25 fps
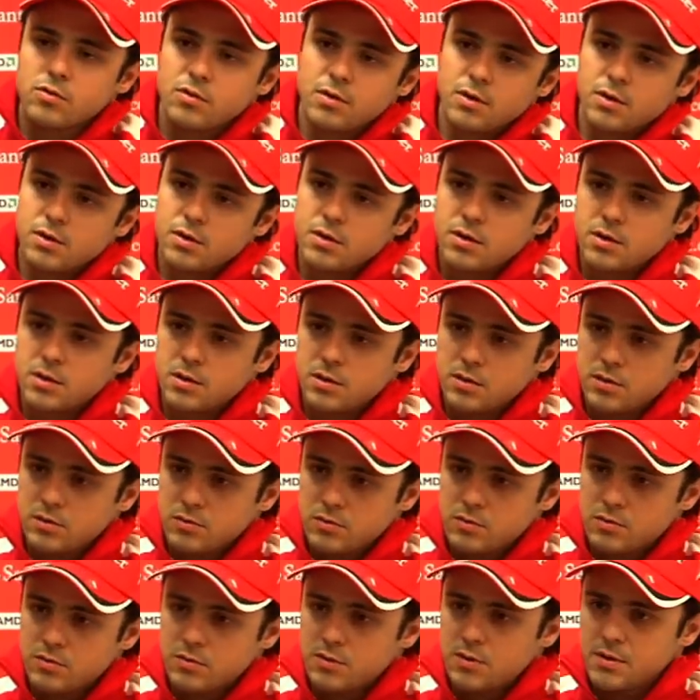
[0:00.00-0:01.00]

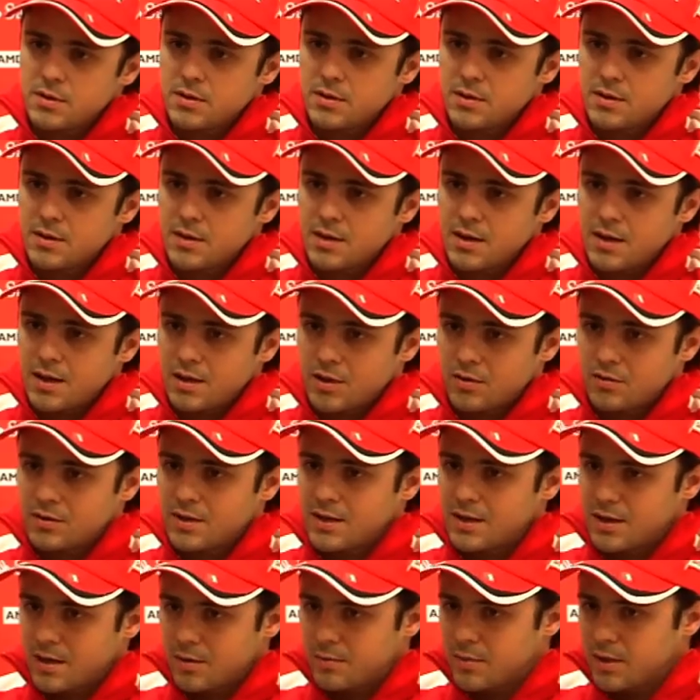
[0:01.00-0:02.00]
the
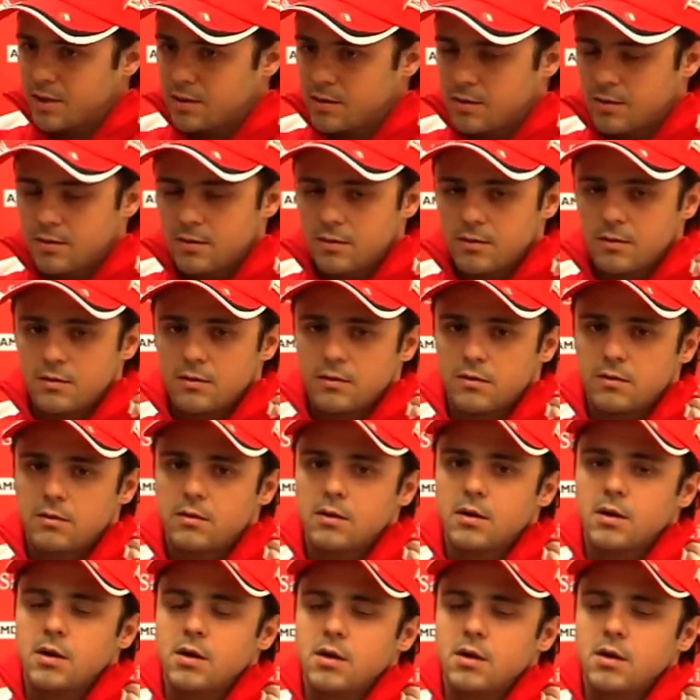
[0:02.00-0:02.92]
aerodynamic, you know.